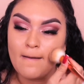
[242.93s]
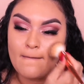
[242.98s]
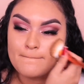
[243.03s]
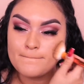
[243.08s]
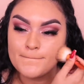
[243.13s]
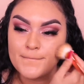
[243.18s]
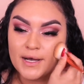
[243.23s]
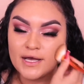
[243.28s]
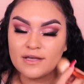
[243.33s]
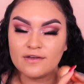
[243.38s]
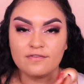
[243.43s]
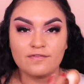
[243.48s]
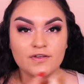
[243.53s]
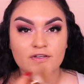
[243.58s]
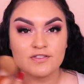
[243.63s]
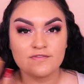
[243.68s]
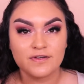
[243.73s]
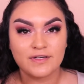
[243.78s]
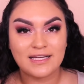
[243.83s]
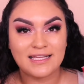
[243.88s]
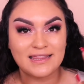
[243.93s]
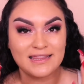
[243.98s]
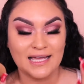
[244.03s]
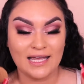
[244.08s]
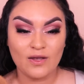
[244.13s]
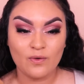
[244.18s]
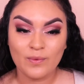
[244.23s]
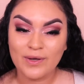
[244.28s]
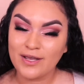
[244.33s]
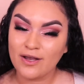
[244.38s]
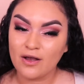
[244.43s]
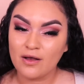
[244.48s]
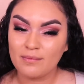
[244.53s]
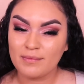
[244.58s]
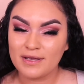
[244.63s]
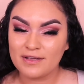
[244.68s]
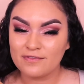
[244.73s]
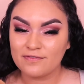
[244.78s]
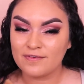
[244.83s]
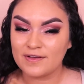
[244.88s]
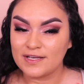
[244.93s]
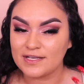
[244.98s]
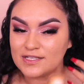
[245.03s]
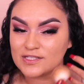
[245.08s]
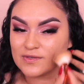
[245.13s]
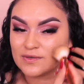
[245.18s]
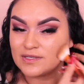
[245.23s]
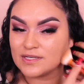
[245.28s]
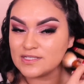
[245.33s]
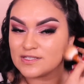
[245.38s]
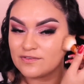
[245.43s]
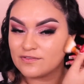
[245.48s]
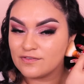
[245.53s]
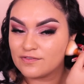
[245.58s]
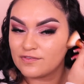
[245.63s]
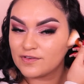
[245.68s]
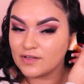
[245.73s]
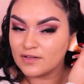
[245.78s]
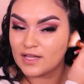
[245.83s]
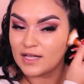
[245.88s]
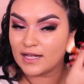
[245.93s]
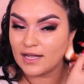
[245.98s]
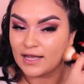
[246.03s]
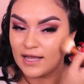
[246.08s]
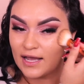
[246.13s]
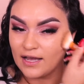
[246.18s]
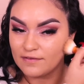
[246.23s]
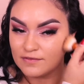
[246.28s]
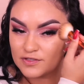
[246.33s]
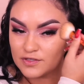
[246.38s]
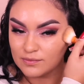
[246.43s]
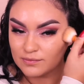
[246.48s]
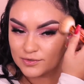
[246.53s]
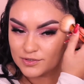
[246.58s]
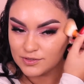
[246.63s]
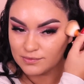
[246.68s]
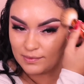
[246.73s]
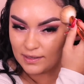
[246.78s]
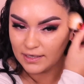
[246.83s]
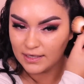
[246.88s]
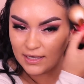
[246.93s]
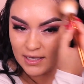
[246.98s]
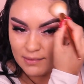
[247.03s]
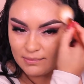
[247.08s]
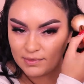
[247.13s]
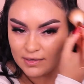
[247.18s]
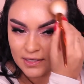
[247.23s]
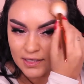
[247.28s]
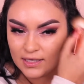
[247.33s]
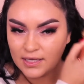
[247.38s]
but it feels very lightweight on my face, so it doesn't feel like I have so much makeup.